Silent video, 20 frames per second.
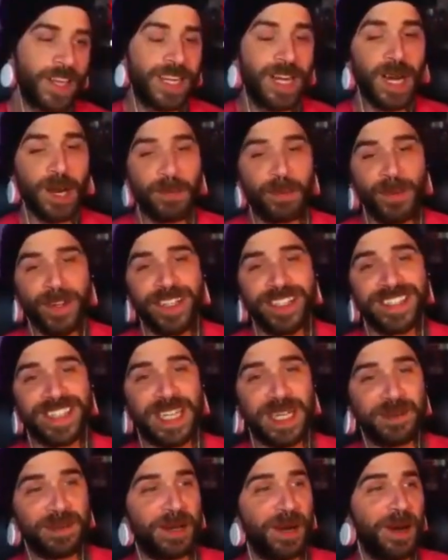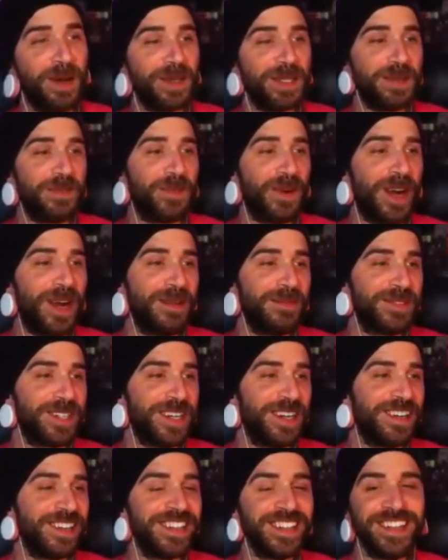Can I please keep calling you Brom
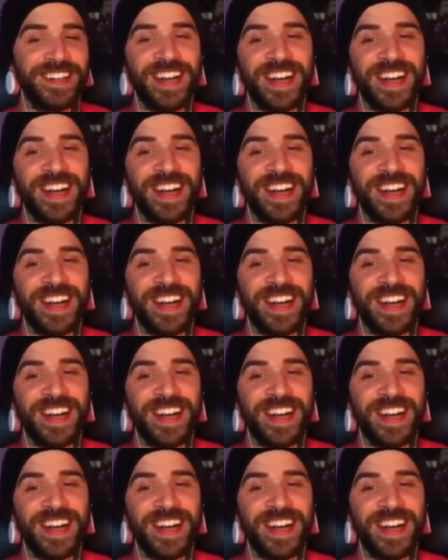Joe, dude?